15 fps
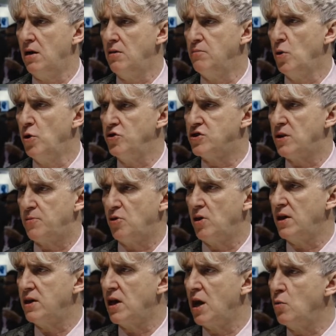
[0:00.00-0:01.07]
modus
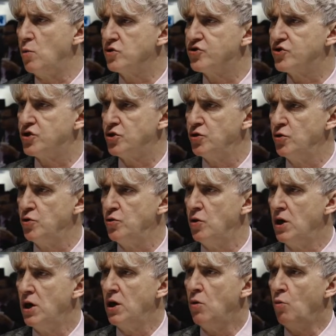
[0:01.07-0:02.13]
operandi was to
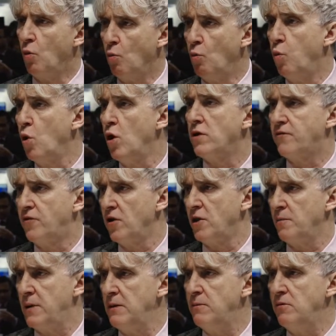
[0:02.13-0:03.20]
work for
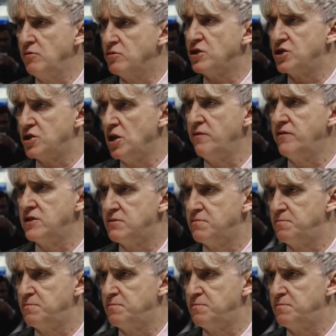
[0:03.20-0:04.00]
other people. It was a service